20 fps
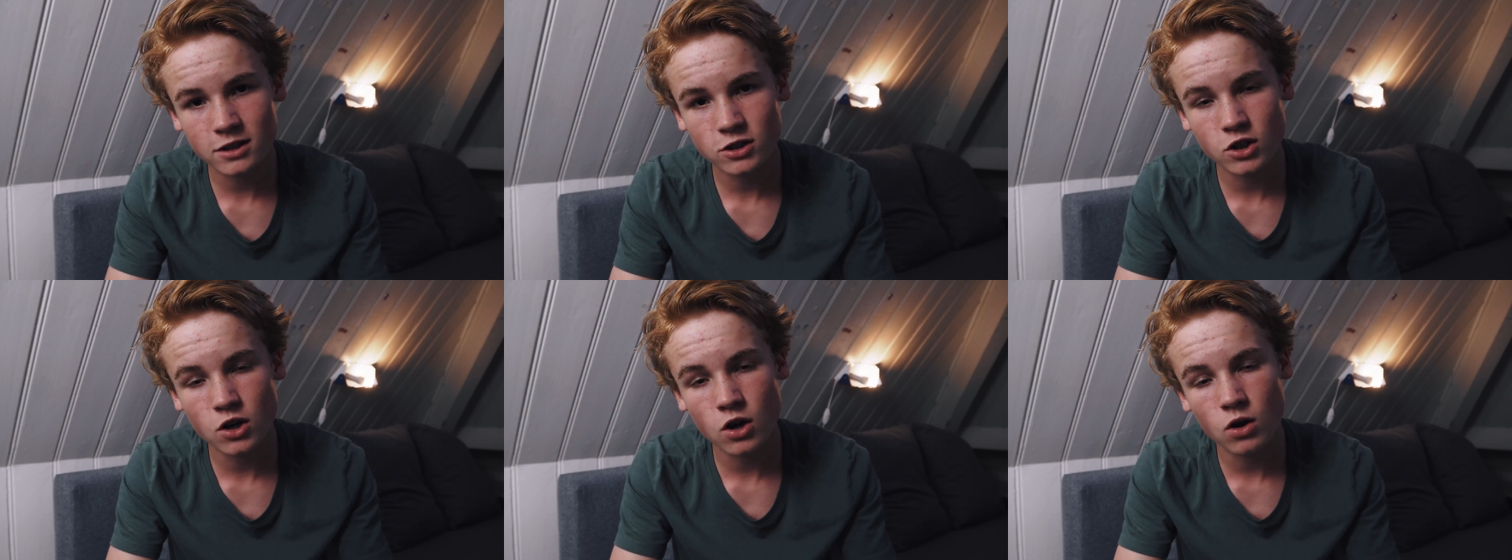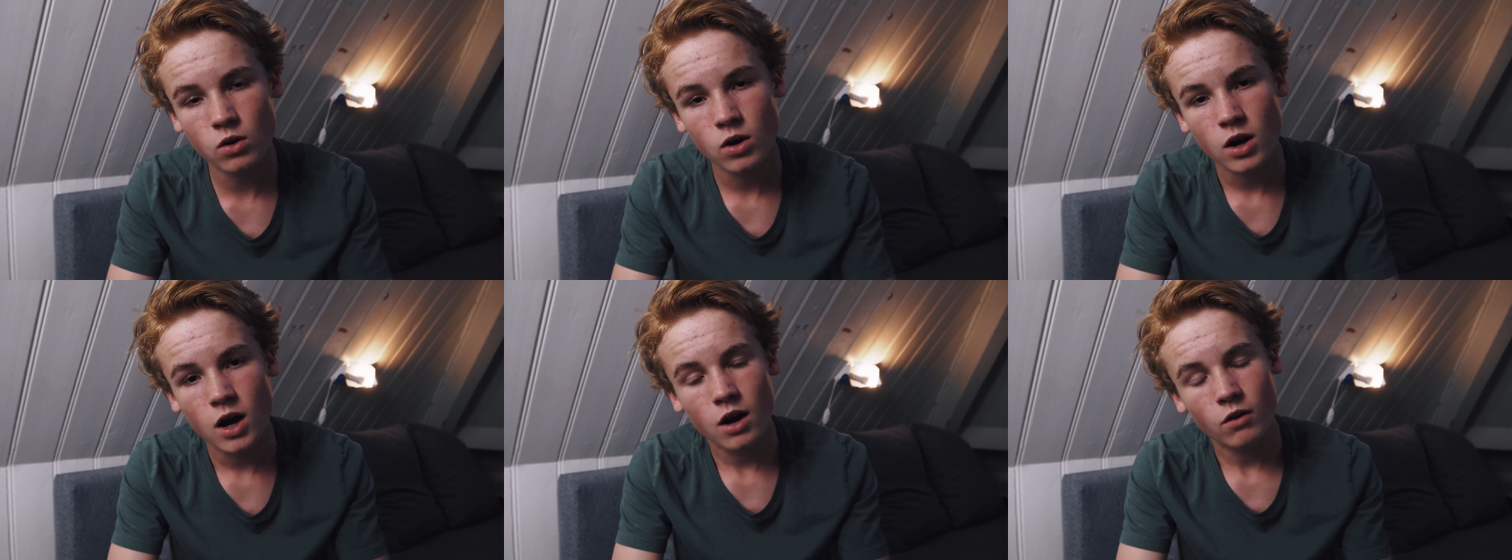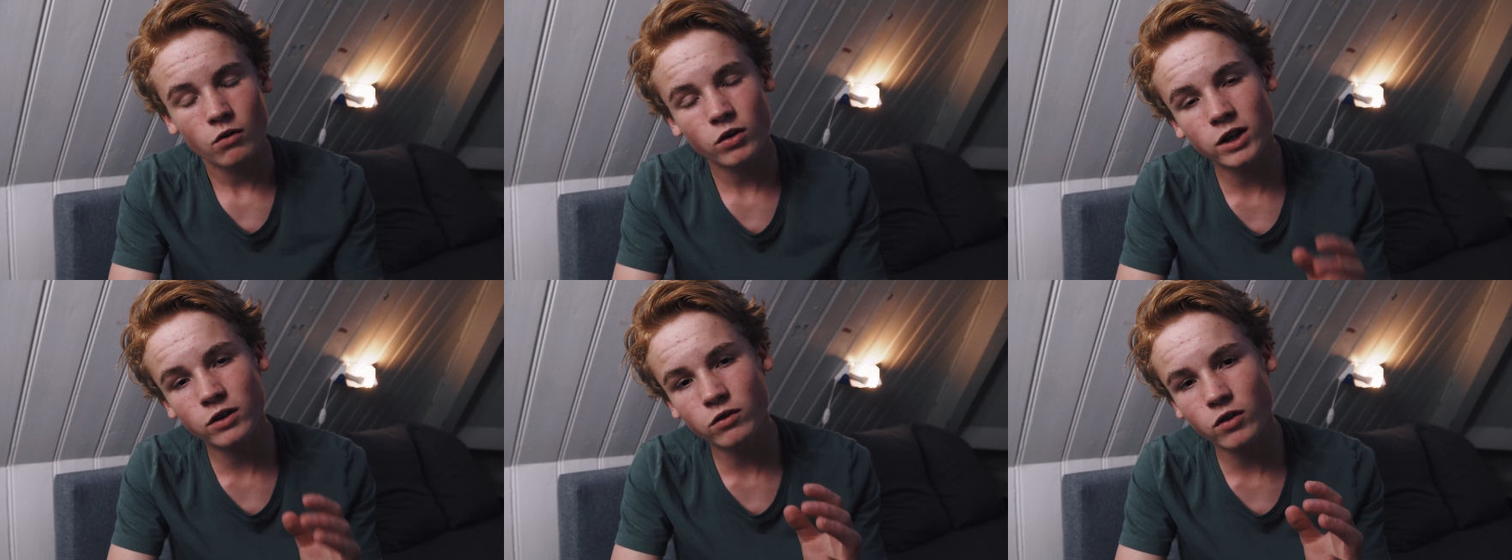So
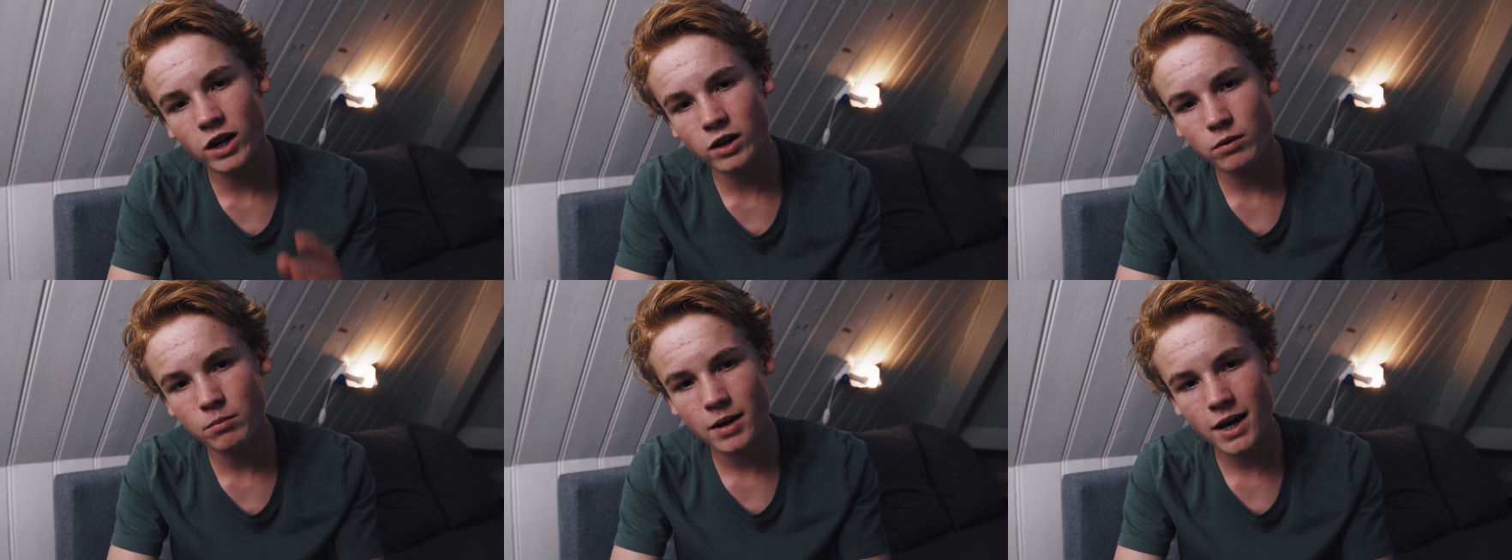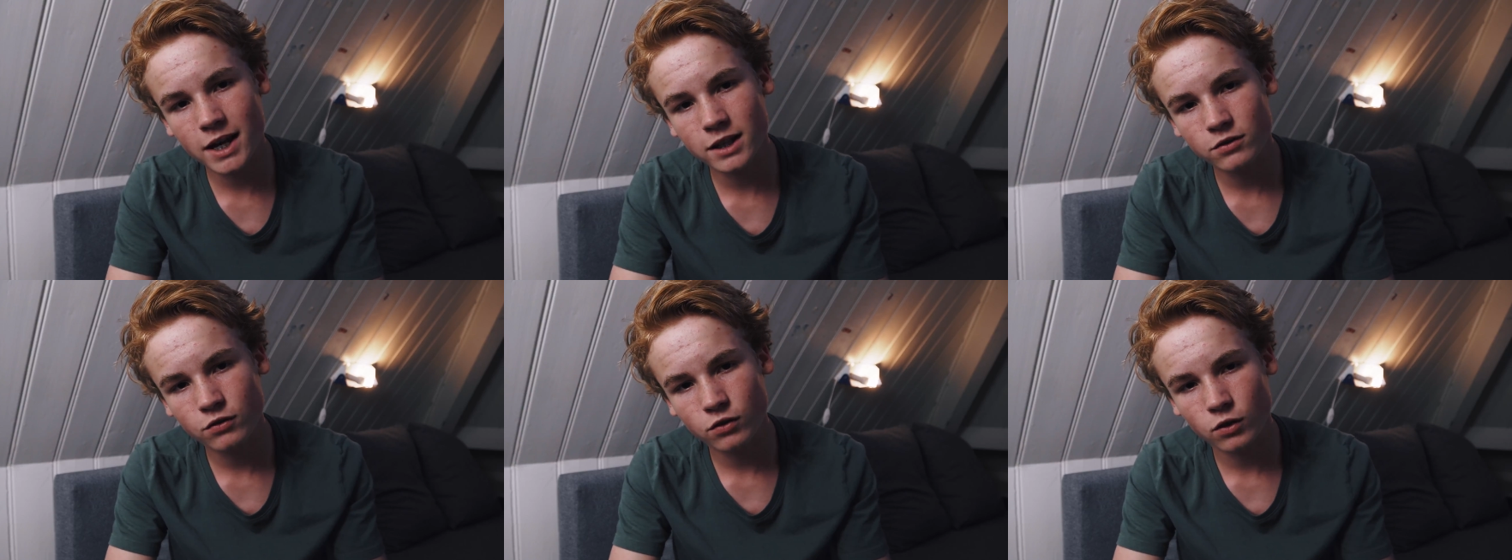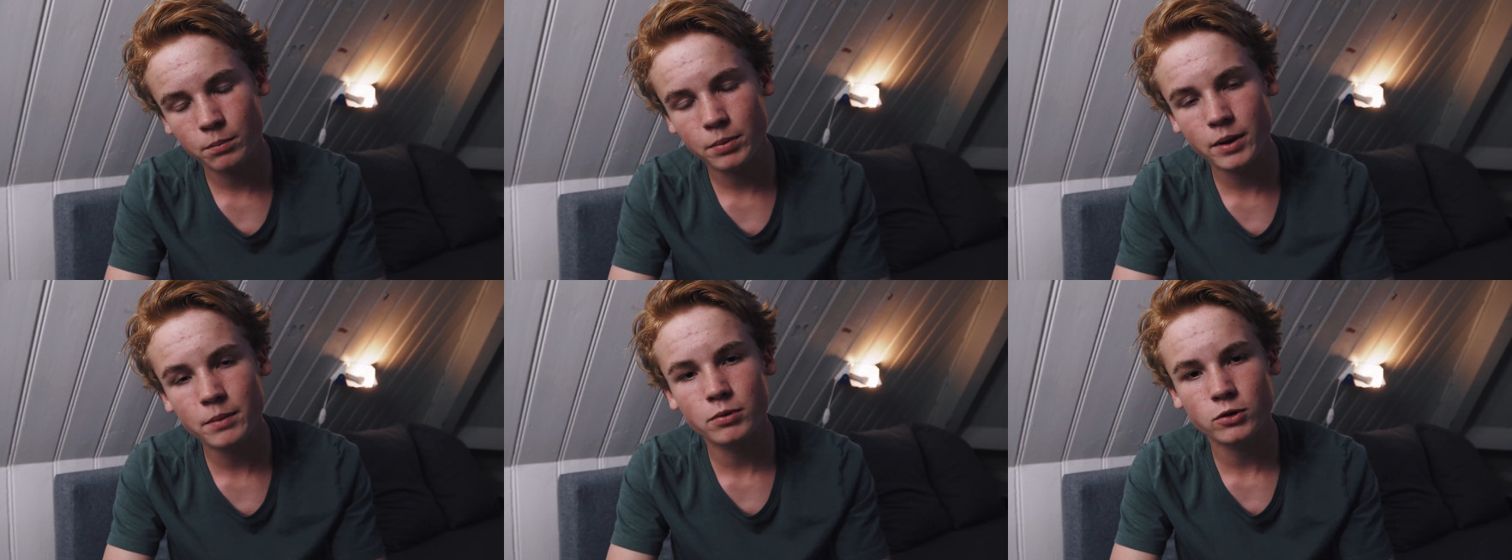really recommend
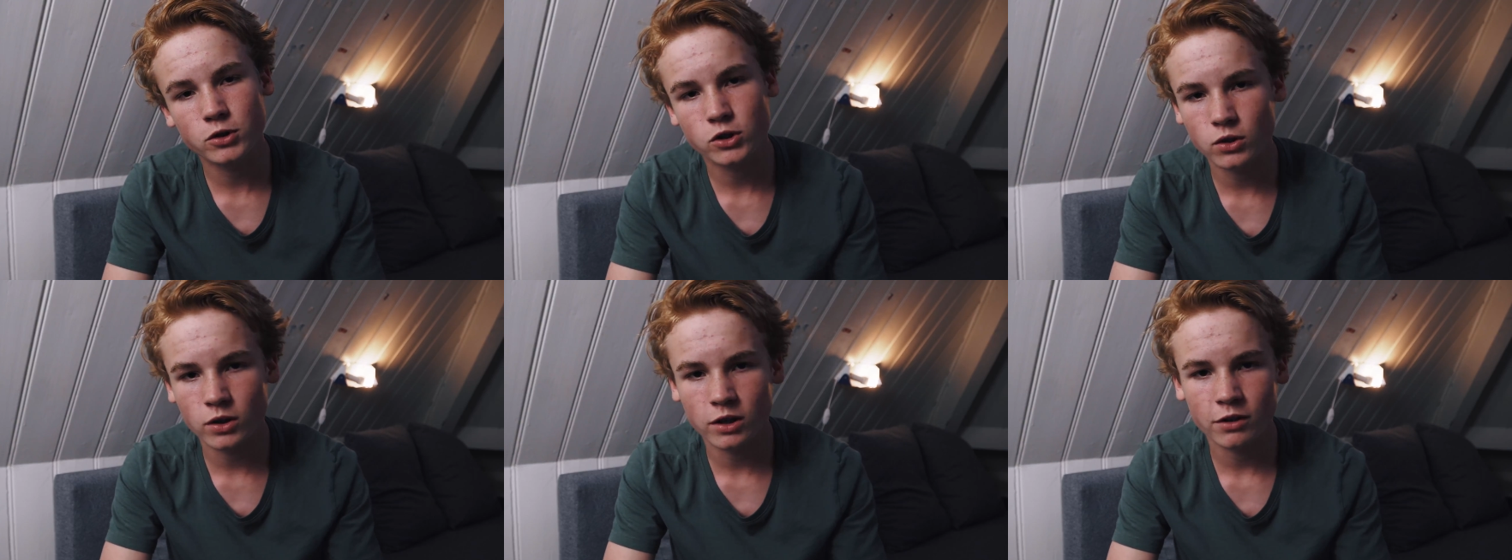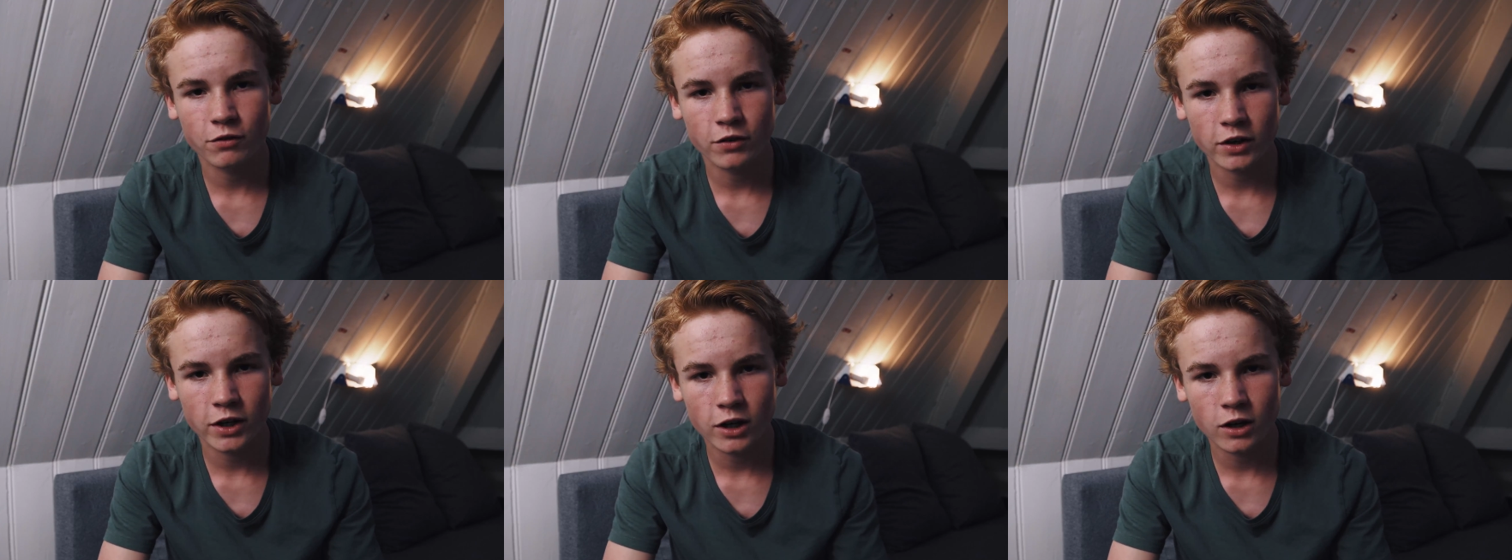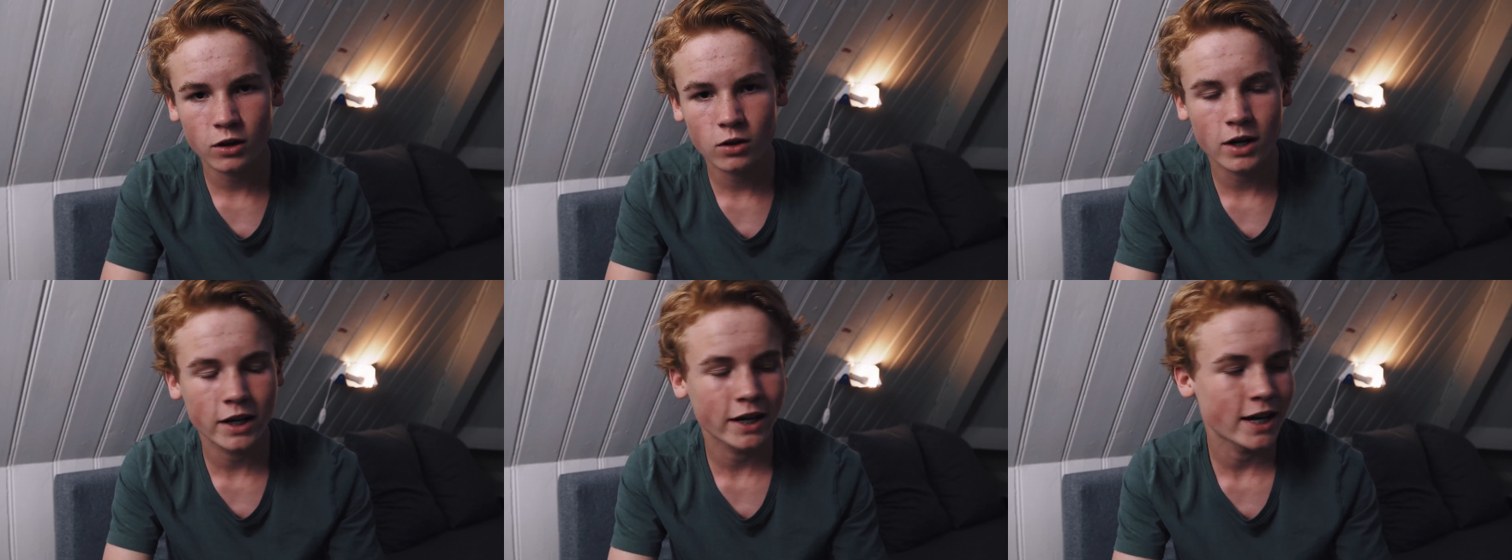for people shooting
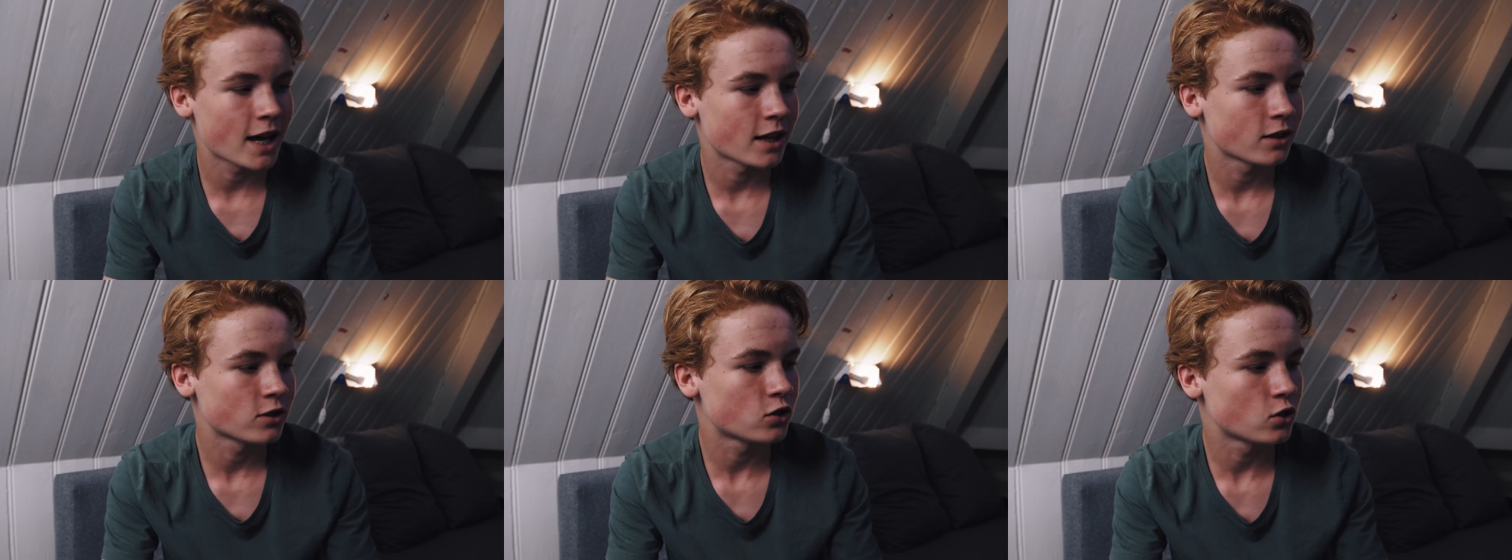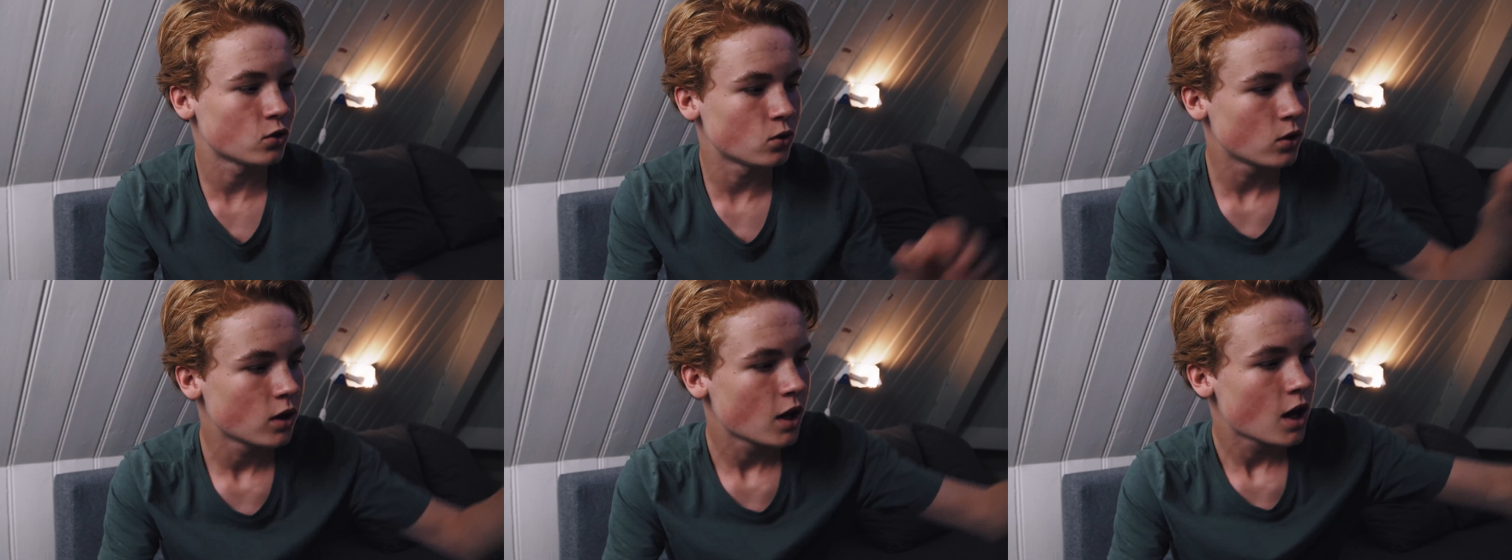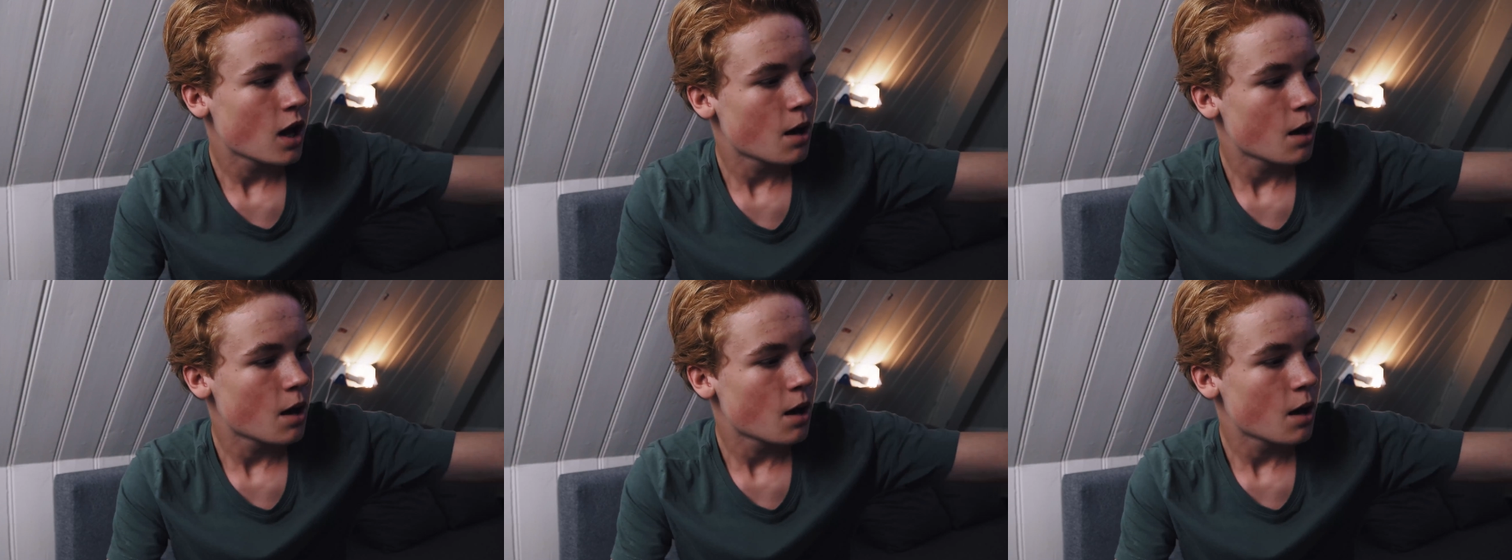video again to